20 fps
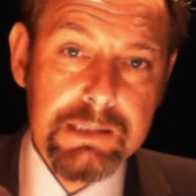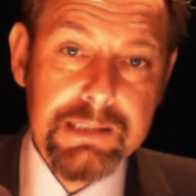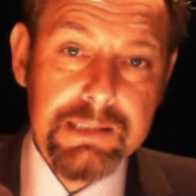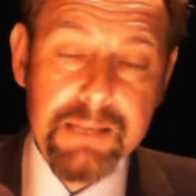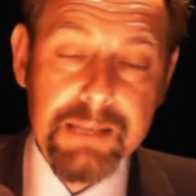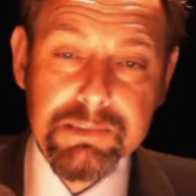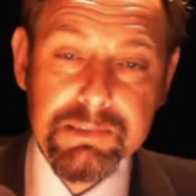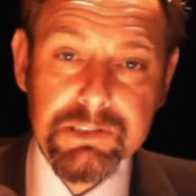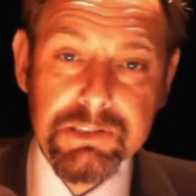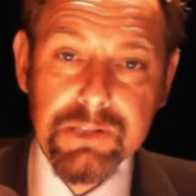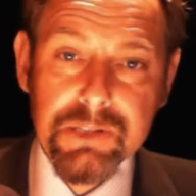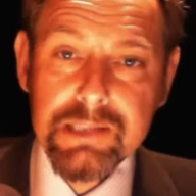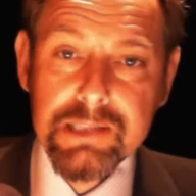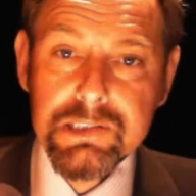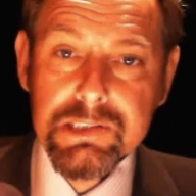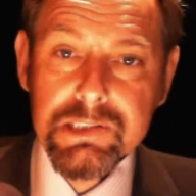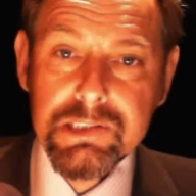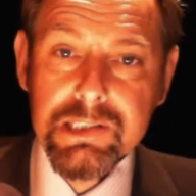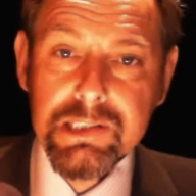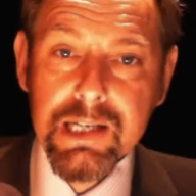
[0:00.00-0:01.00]

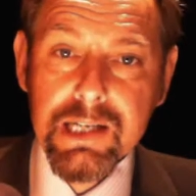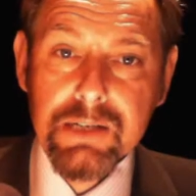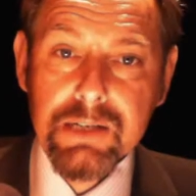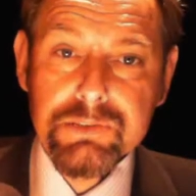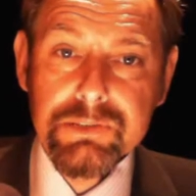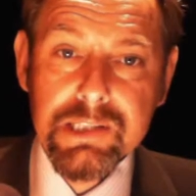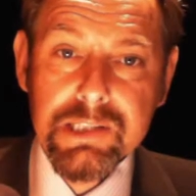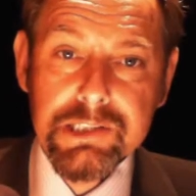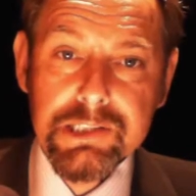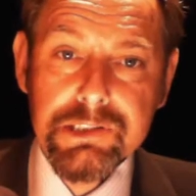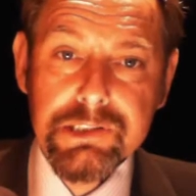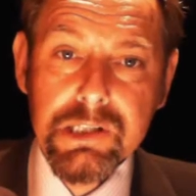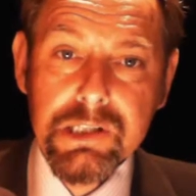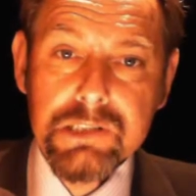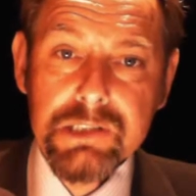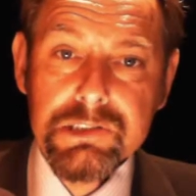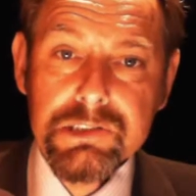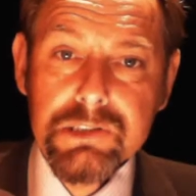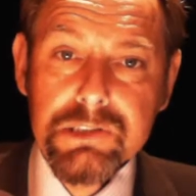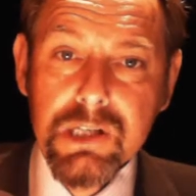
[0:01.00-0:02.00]
Demonstrators in yellow
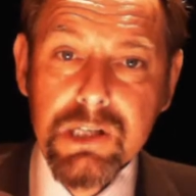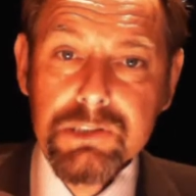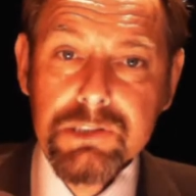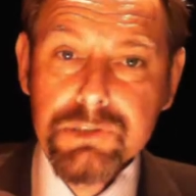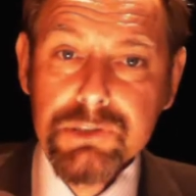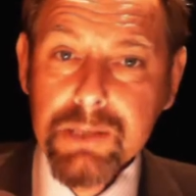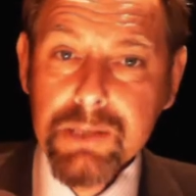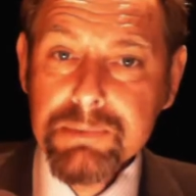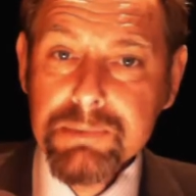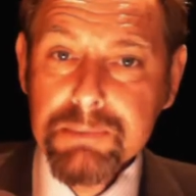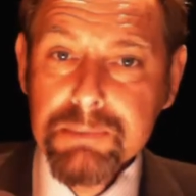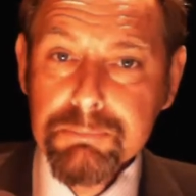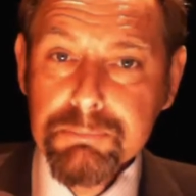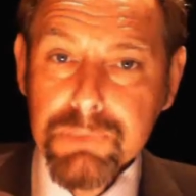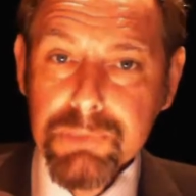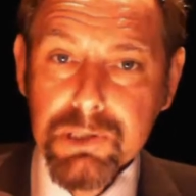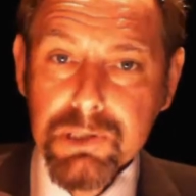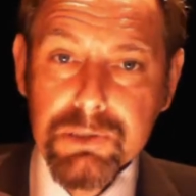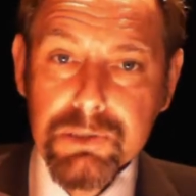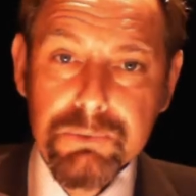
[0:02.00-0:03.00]
t-shirts and draped in
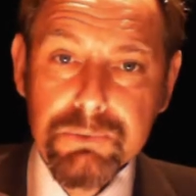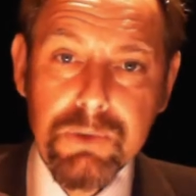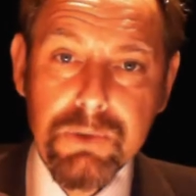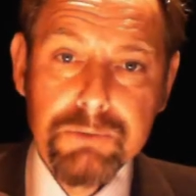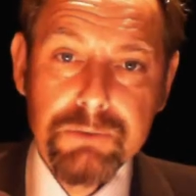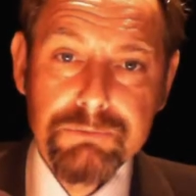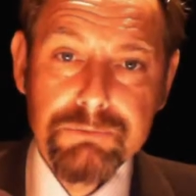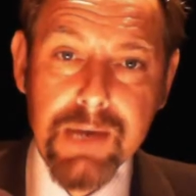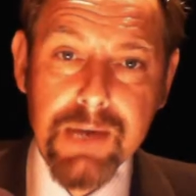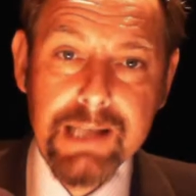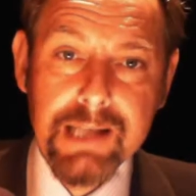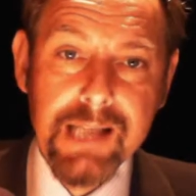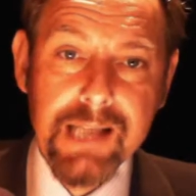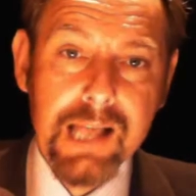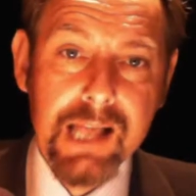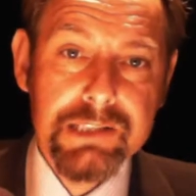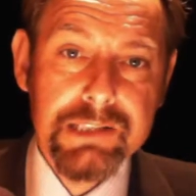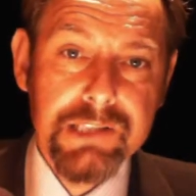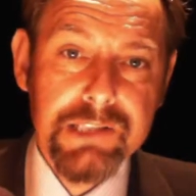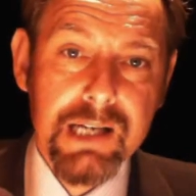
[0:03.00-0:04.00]
blue, red
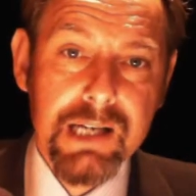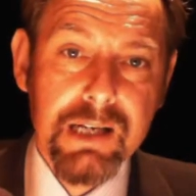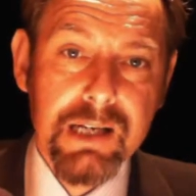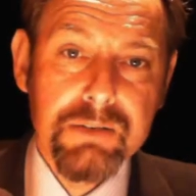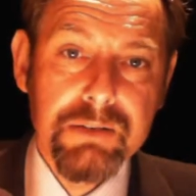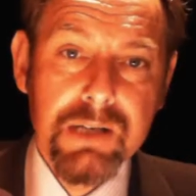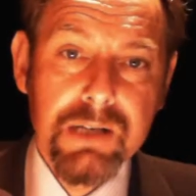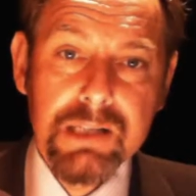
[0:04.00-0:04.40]
and yellow